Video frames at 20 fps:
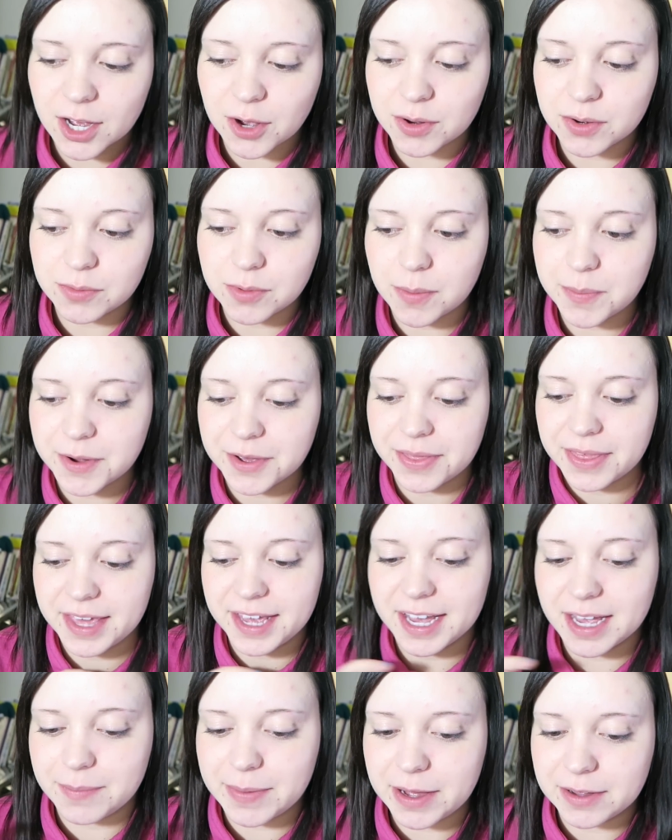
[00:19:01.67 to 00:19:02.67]
Oh, and one more
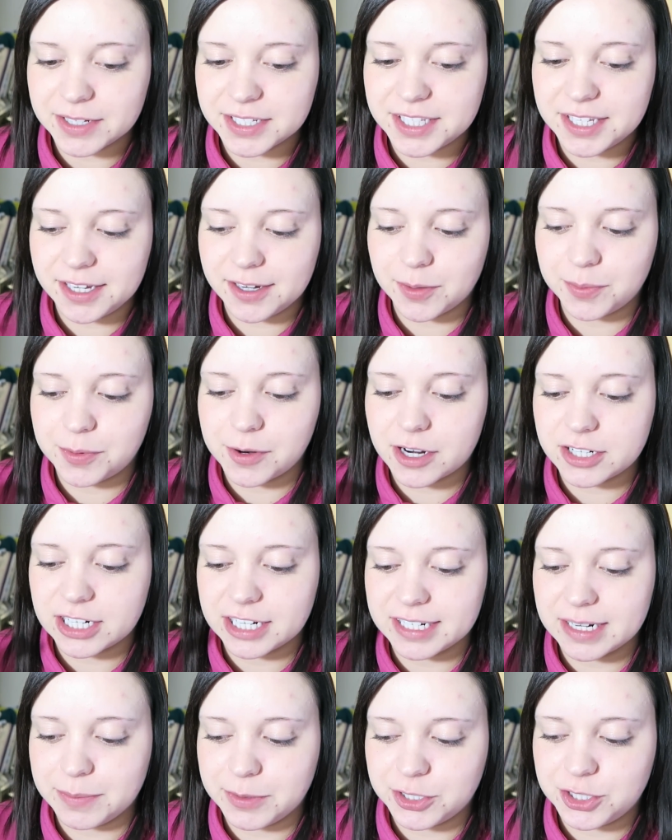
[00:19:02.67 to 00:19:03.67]
thing about secret
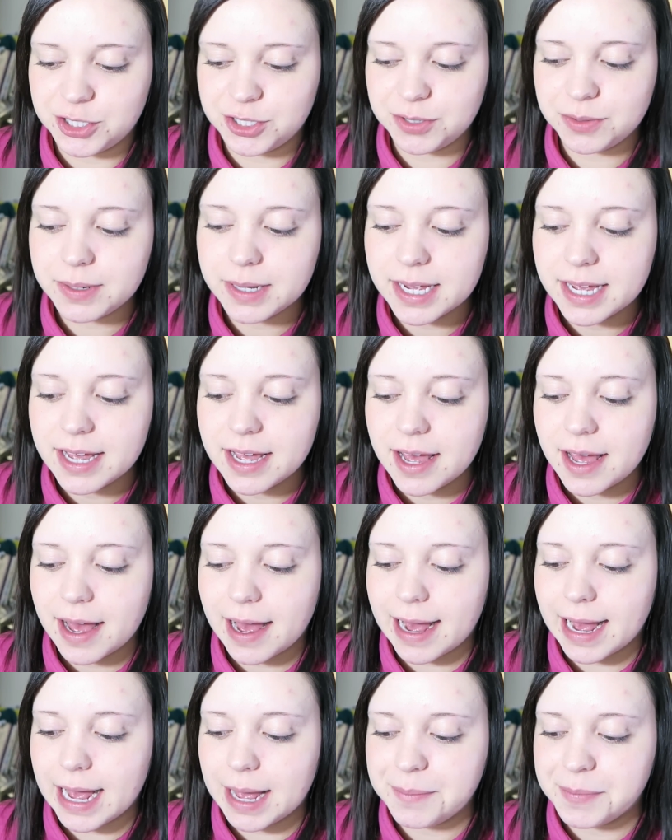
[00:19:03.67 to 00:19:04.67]
project number 2,
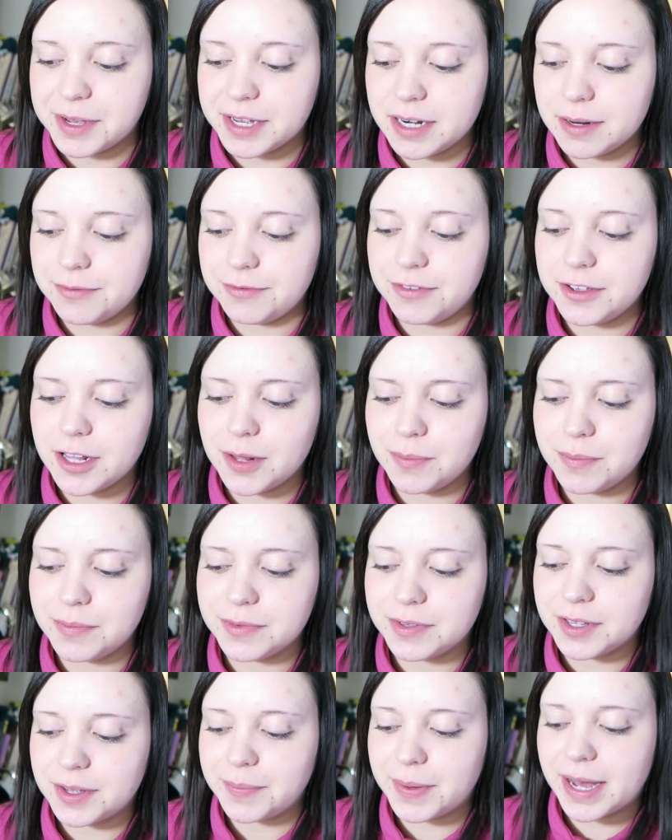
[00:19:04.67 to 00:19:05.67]
I'm gonna
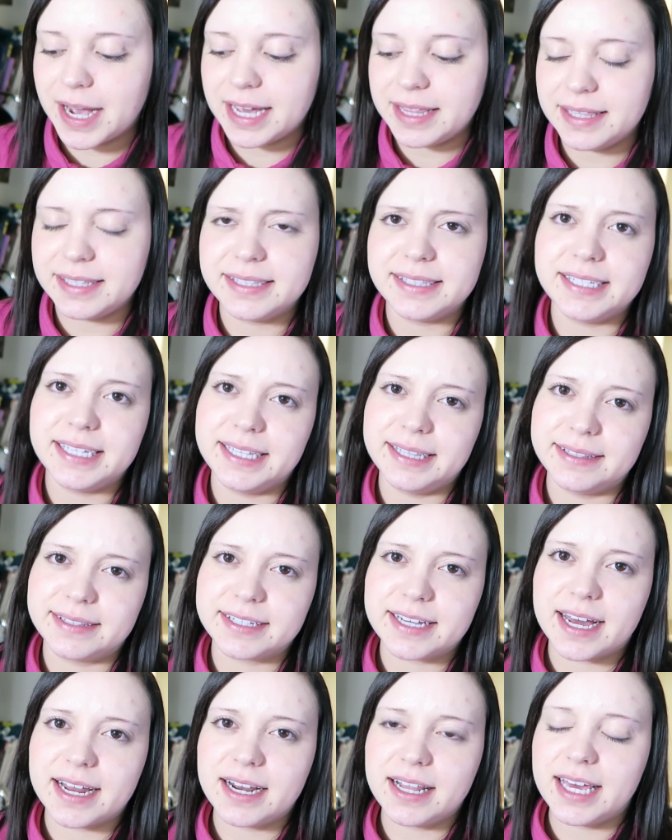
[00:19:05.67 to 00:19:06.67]
film a behind the
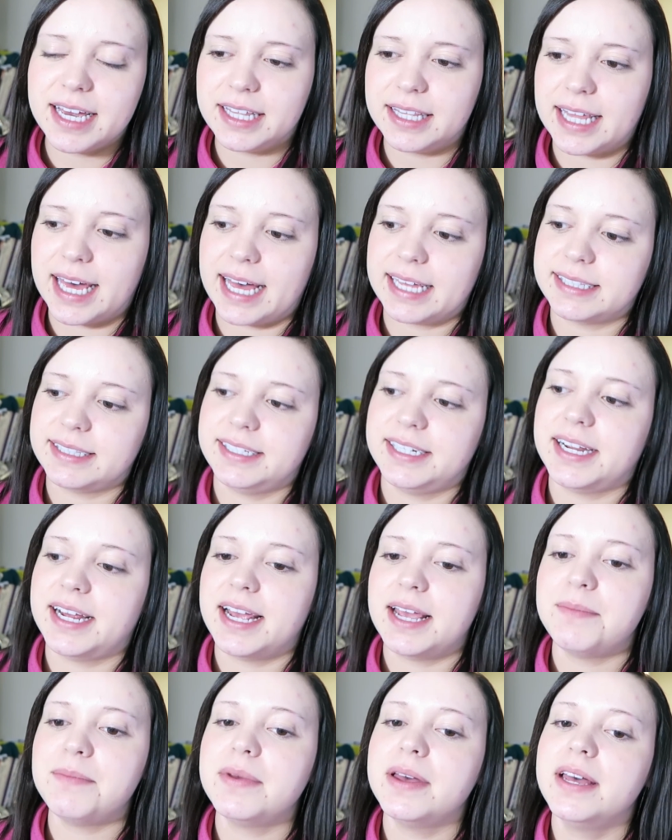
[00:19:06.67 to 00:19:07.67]
scenes kind of like last
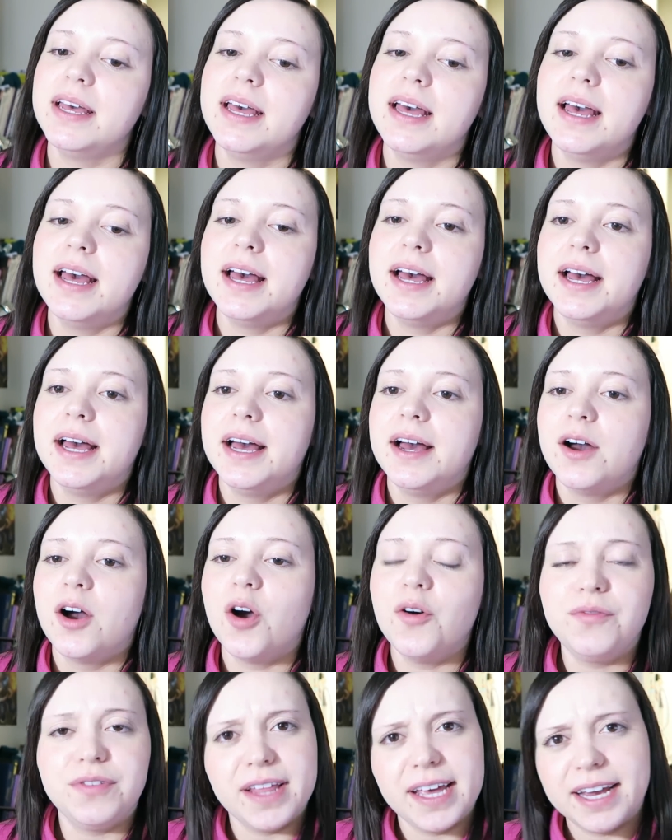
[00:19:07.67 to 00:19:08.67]
time.
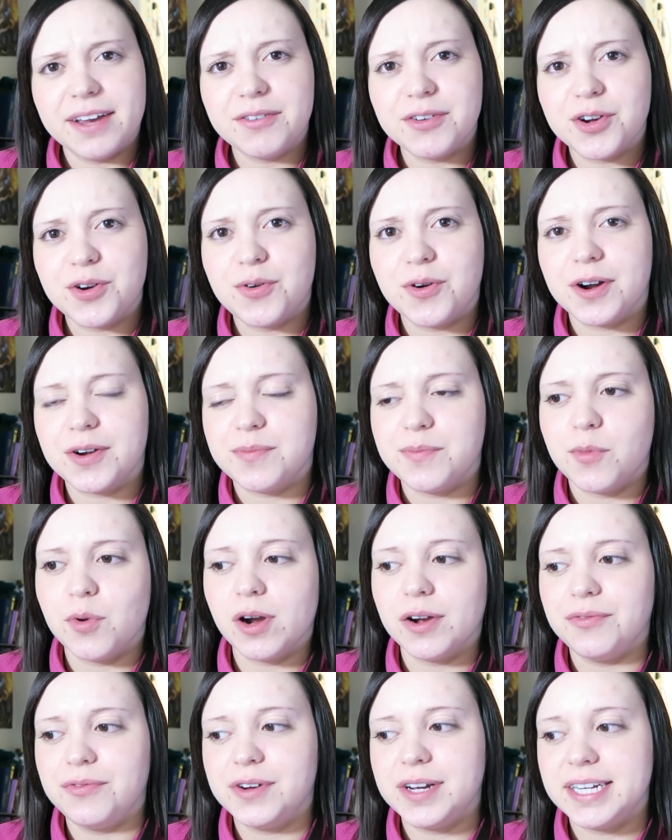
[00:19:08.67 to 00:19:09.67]
Hopefully I can record
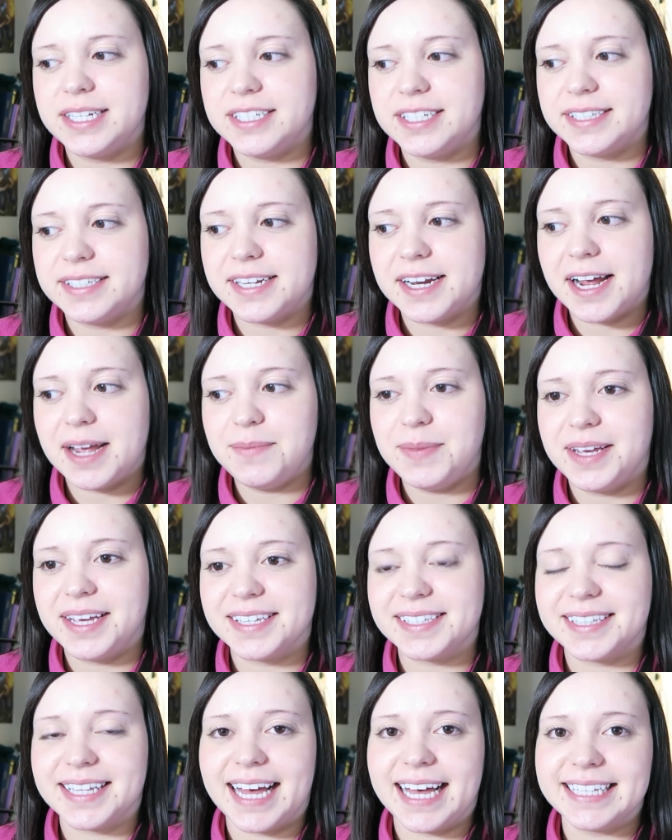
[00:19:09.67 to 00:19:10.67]
more footage this time,
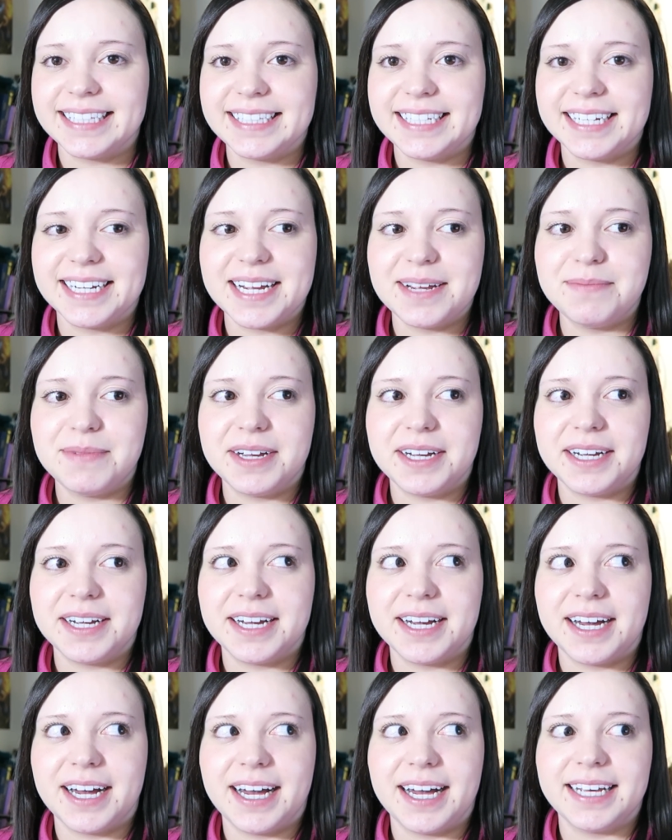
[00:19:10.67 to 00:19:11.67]
because last time
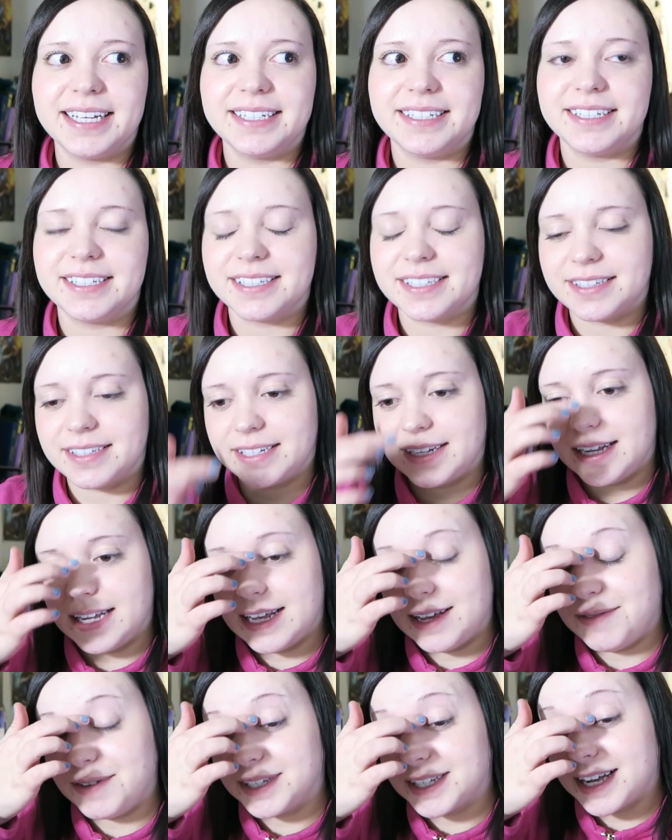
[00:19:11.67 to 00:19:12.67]

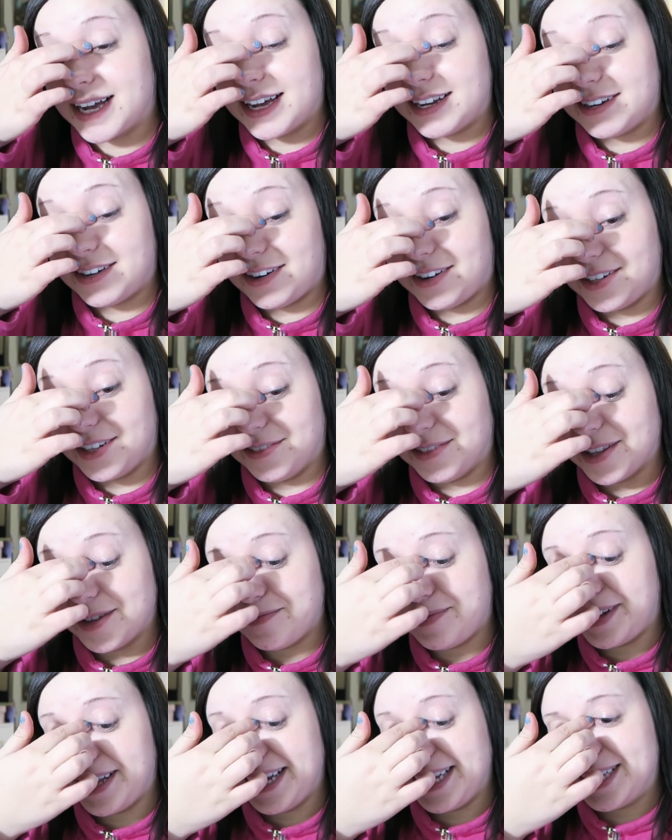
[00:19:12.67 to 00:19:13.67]
it was kind of all over
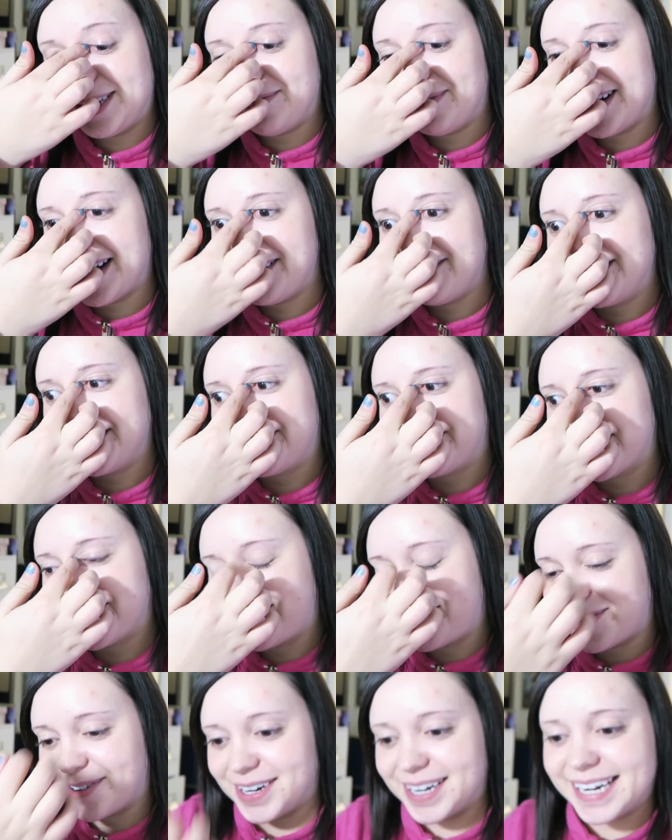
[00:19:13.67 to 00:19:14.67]
the place when I was
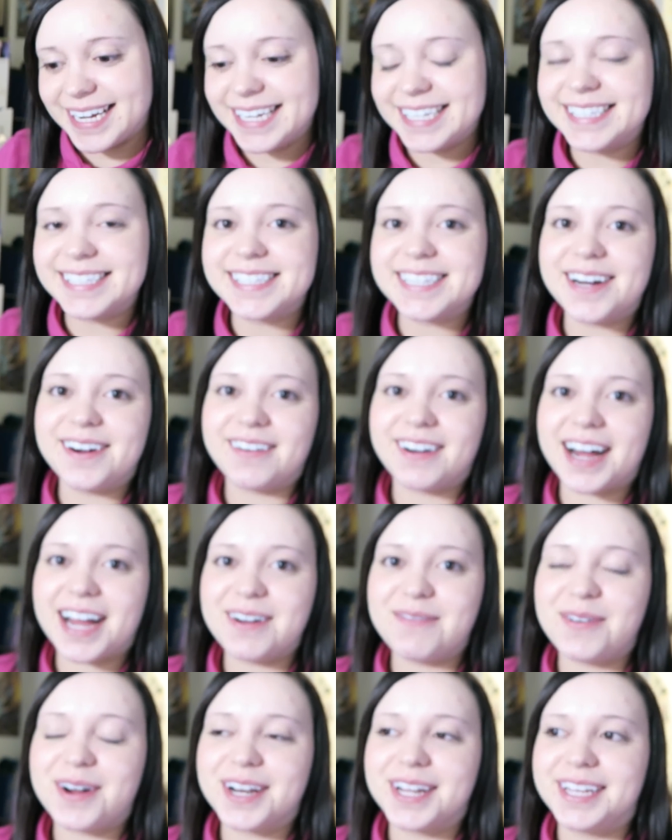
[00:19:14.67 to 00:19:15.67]
recording. So
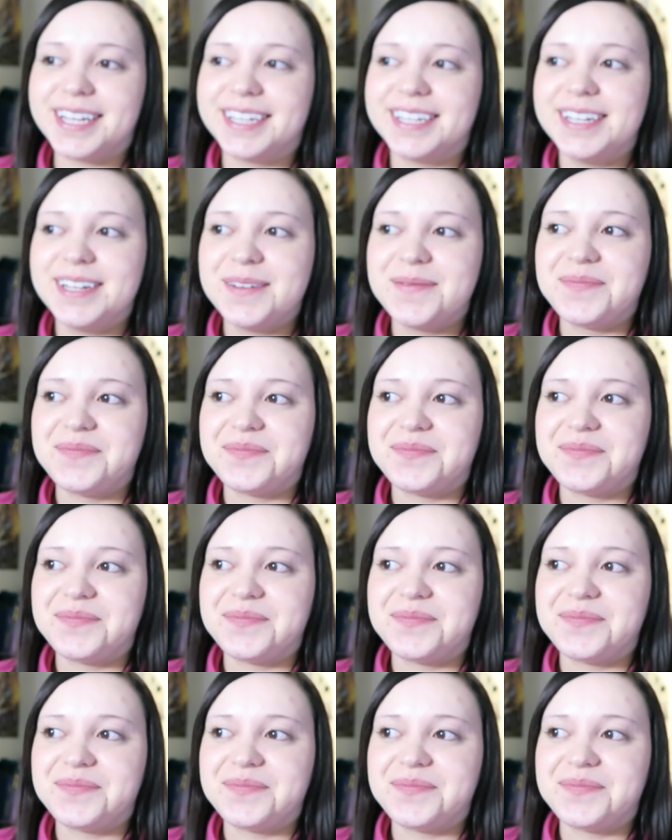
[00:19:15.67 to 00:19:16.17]
I want to